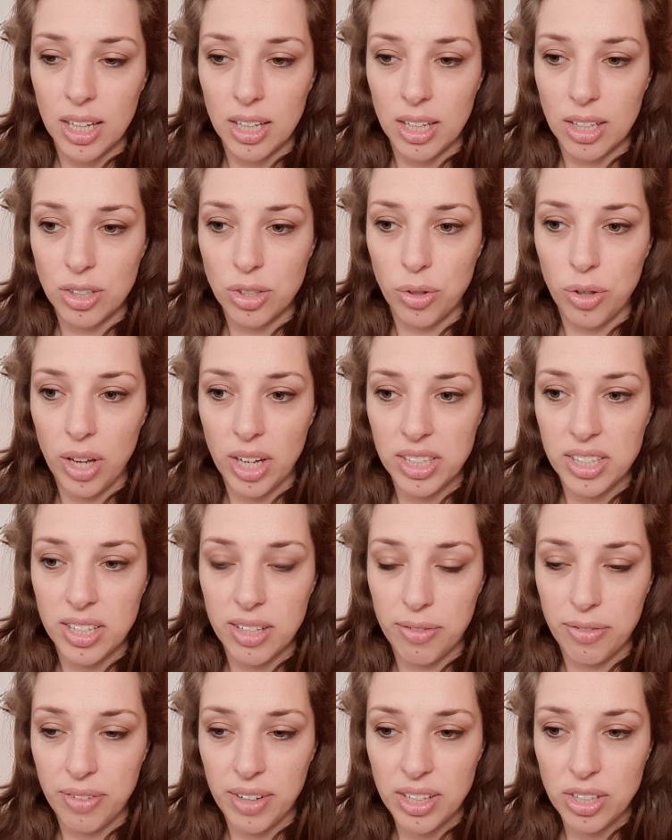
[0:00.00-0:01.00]
So you had to
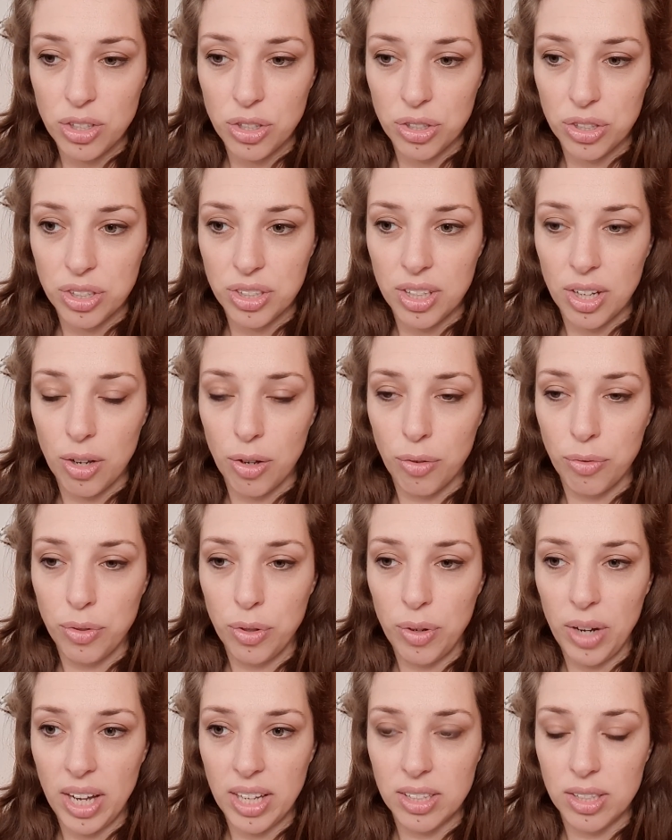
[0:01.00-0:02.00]
defend yourself,
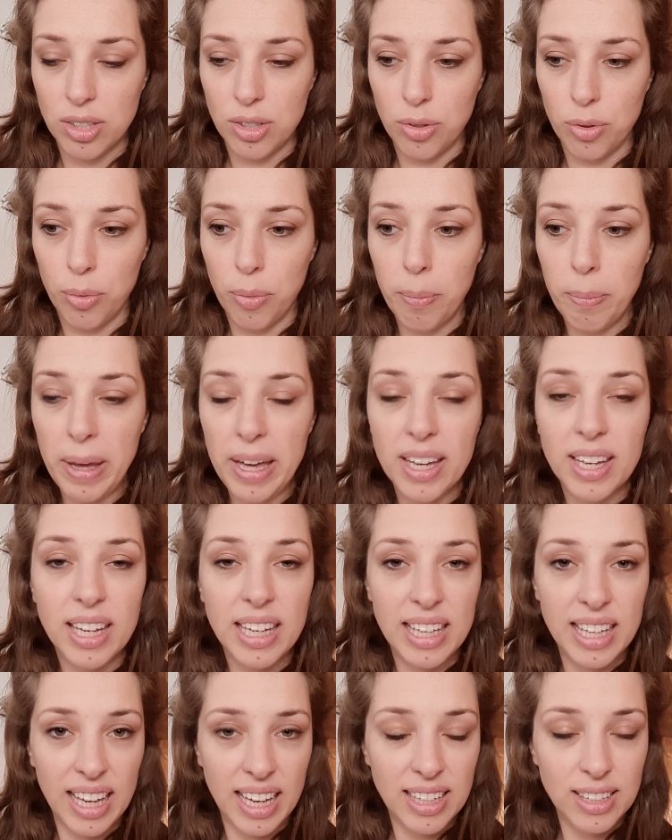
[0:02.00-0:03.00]
you had to make a
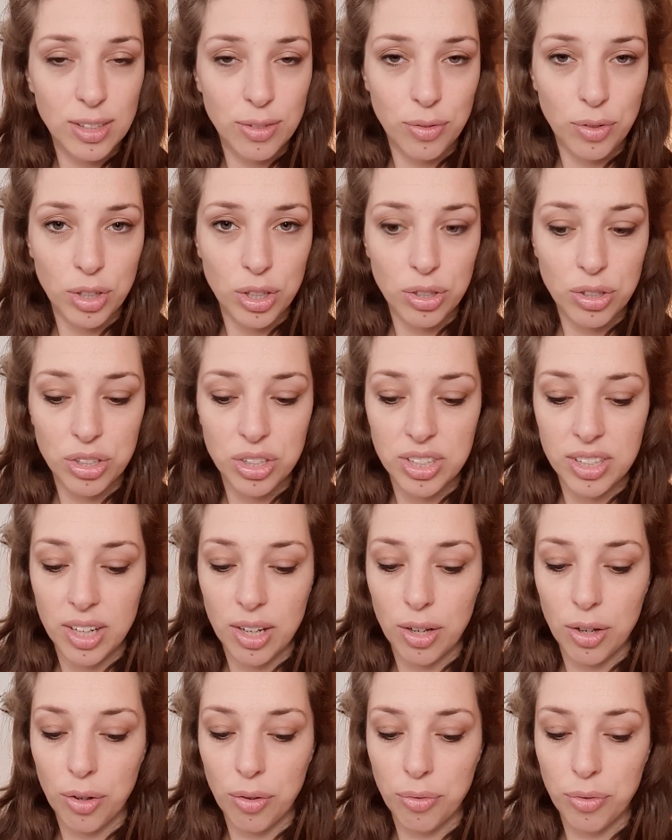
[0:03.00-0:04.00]
case for
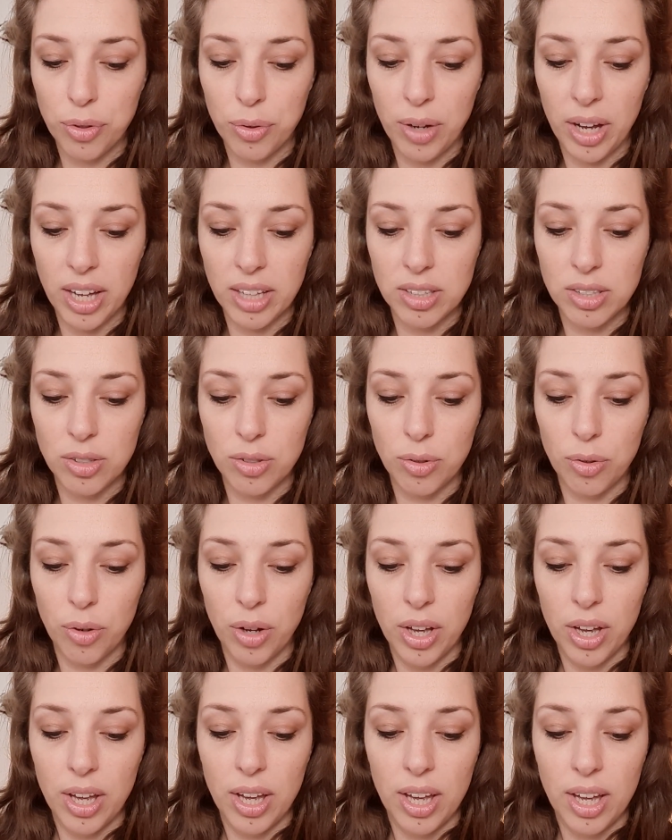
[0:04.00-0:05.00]
yourself, you had to
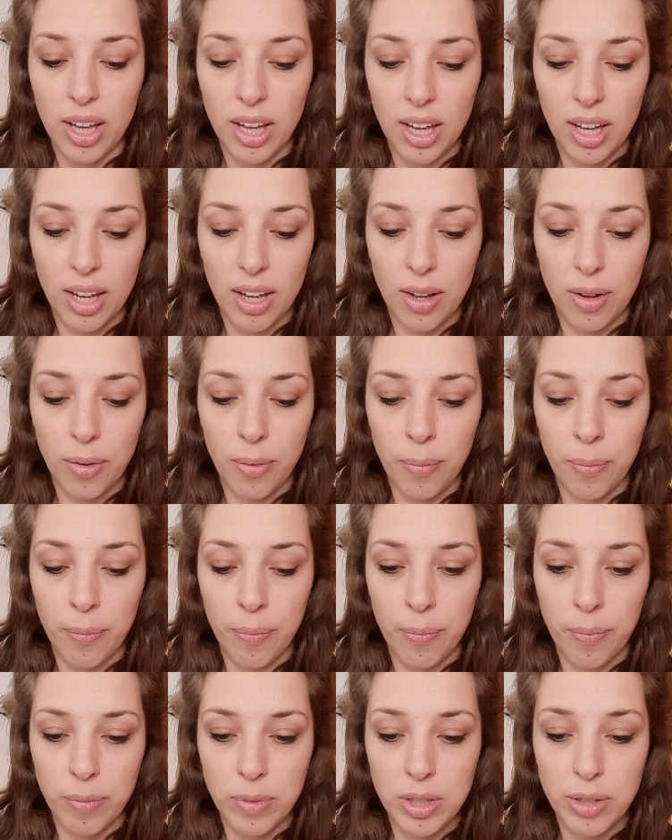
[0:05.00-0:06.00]

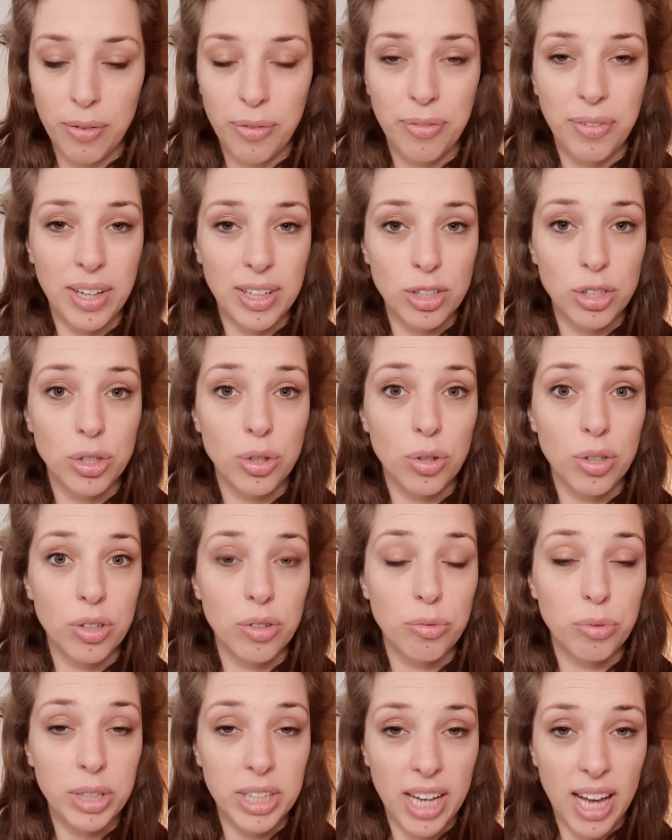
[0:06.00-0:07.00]
defend your
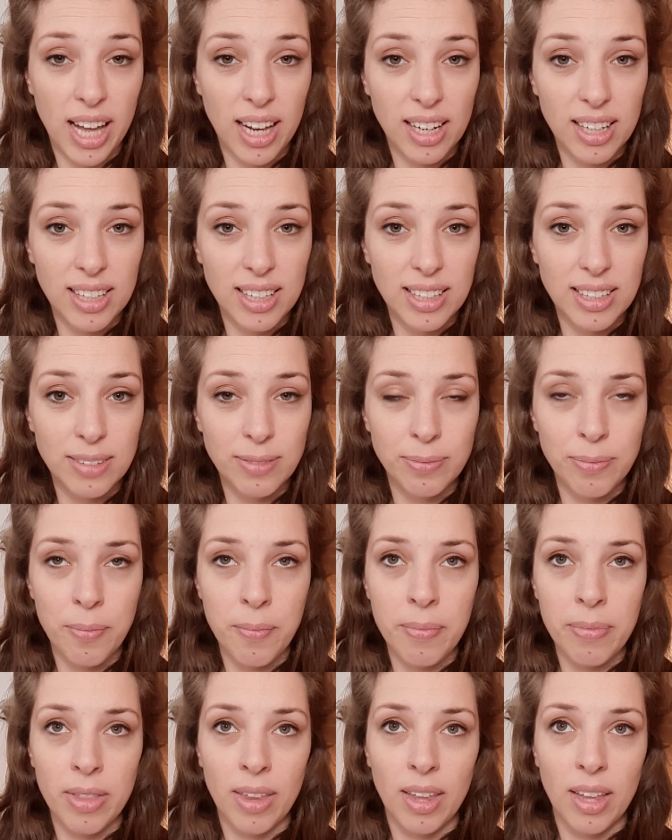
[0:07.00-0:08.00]
reality.
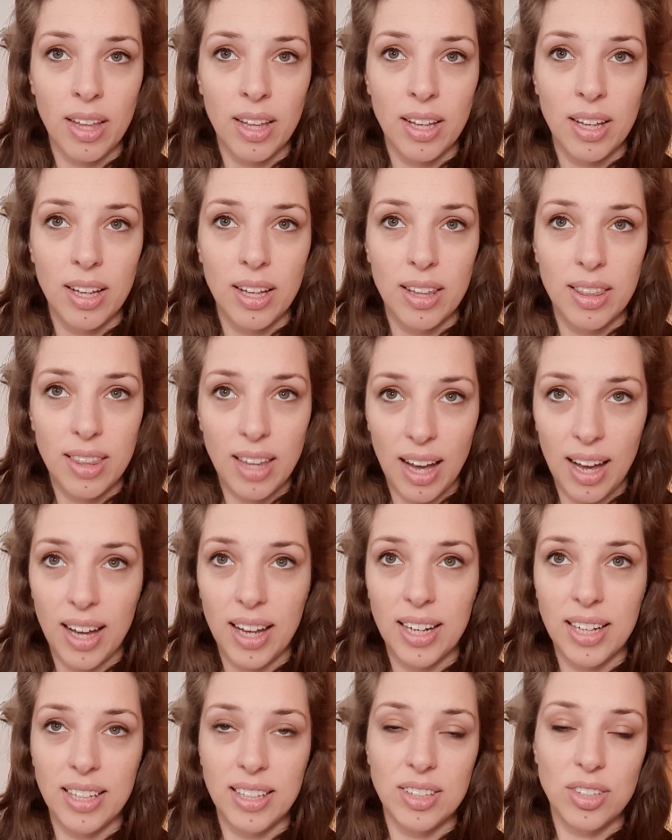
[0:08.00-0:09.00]

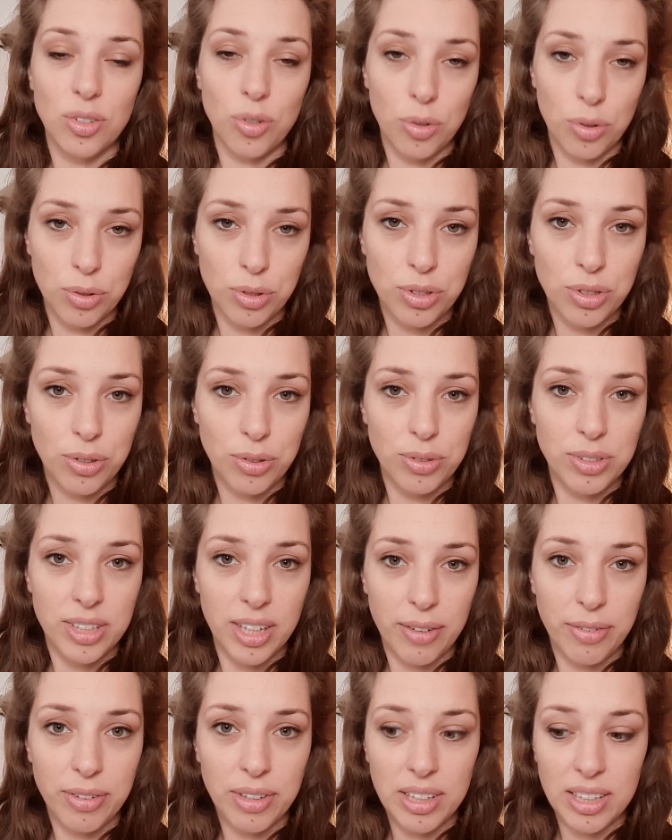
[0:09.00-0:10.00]
That is also
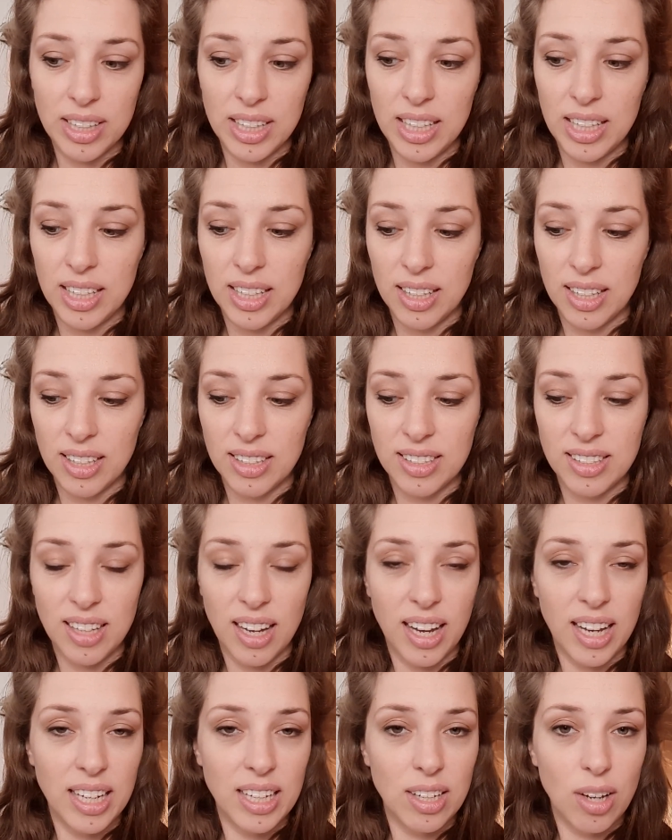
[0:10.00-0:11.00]
definitely a
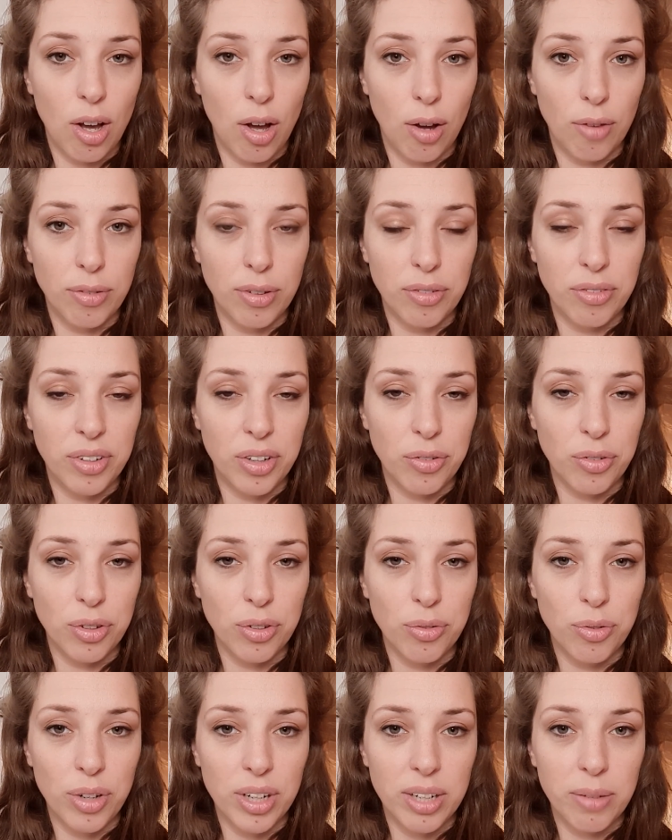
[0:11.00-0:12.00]
sign of a
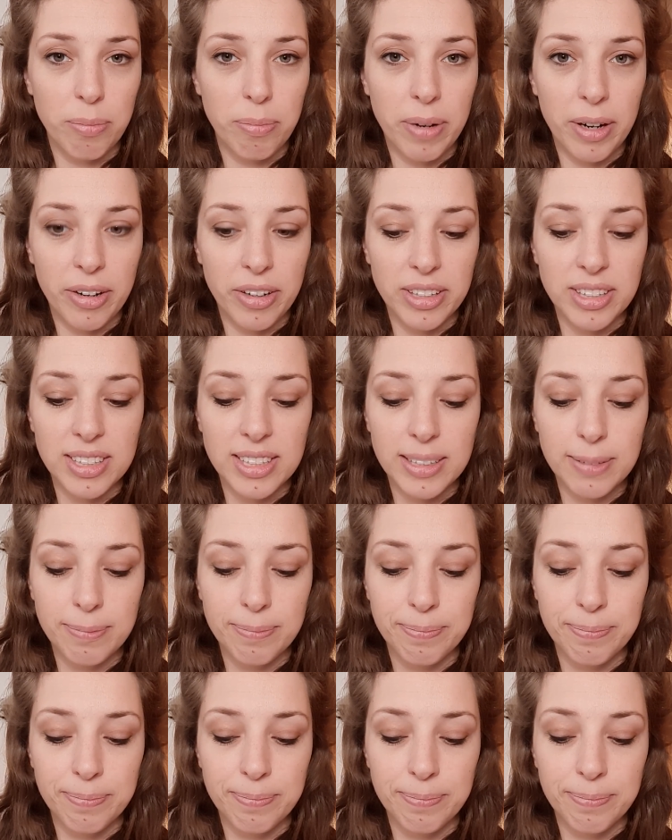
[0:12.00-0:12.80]
fearful avoidant parent.